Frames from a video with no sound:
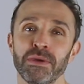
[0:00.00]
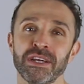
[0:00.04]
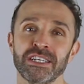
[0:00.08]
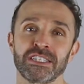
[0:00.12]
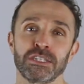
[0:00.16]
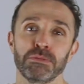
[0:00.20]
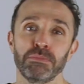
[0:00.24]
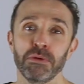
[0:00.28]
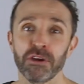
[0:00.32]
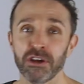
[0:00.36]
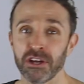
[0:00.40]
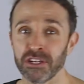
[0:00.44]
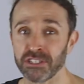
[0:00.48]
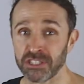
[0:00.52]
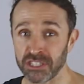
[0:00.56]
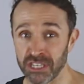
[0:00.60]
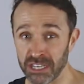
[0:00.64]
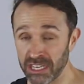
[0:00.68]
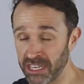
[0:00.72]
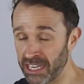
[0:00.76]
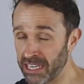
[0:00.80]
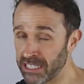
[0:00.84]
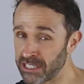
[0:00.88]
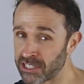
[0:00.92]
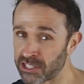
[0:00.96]
experience,
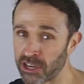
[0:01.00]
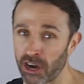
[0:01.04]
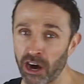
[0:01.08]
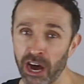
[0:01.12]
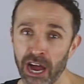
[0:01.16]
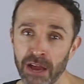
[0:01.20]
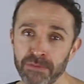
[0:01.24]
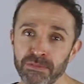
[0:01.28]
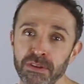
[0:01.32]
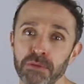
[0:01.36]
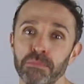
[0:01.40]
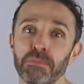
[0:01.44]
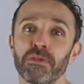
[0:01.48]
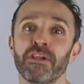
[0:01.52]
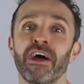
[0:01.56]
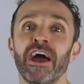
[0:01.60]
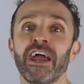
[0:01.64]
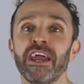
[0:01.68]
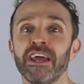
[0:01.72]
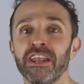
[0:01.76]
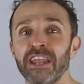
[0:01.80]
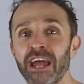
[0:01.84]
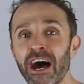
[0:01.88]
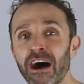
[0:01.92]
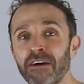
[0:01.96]
in time you
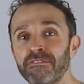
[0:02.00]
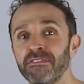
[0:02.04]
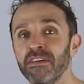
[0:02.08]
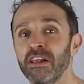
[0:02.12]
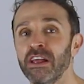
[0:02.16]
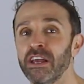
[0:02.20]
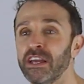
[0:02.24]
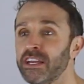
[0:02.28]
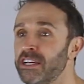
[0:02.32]
play enough,